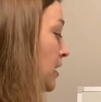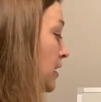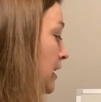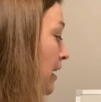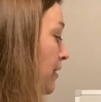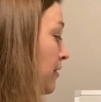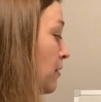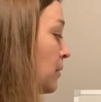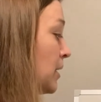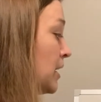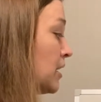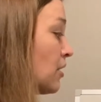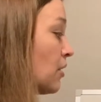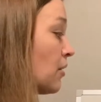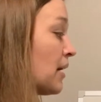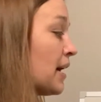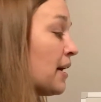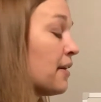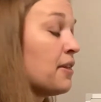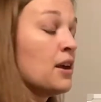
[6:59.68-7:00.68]
now that we
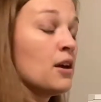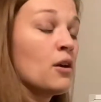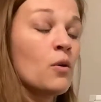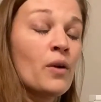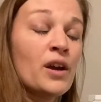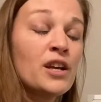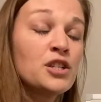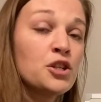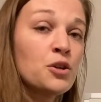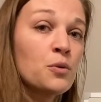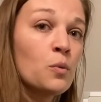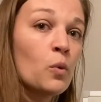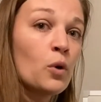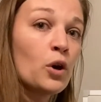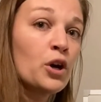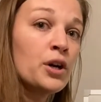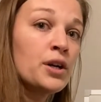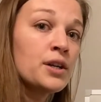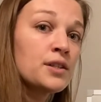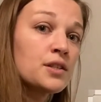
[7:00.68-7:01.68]
know how the equation
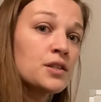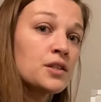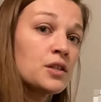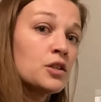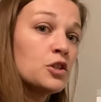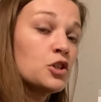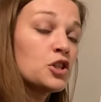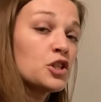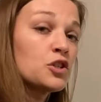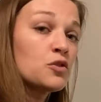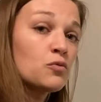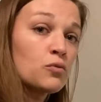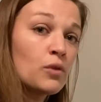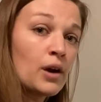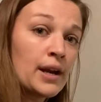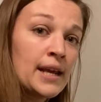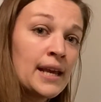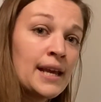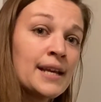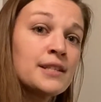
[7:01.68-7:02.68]
works, just
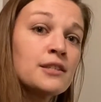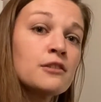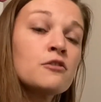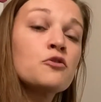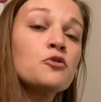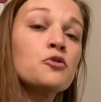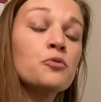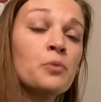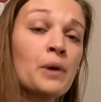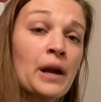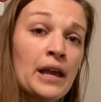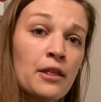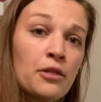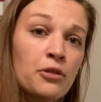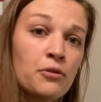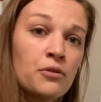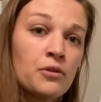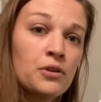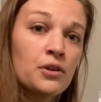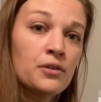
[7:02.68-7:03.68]
running it straight
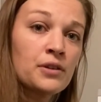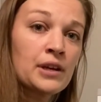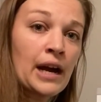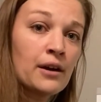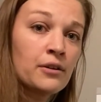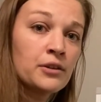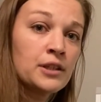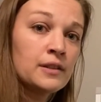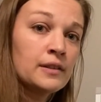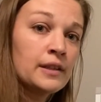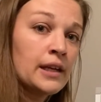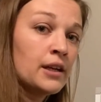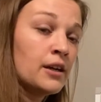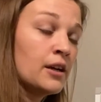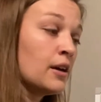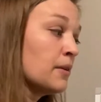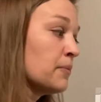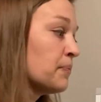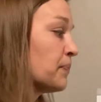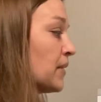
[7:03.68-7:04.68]
through your
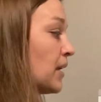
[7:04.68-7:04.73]
calculator